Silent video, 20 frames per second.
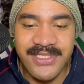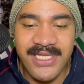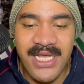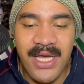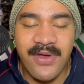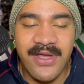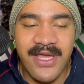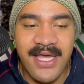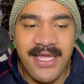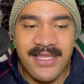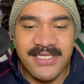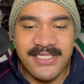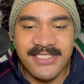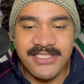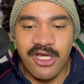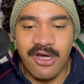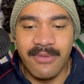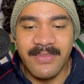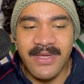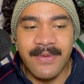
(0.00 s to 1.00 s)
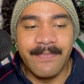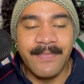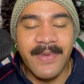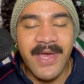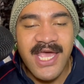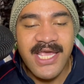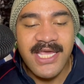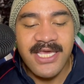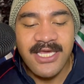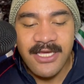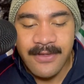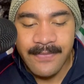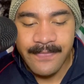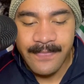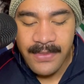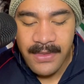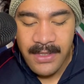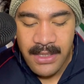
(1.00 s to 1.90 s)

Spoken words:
Now again, this is not me bagging him.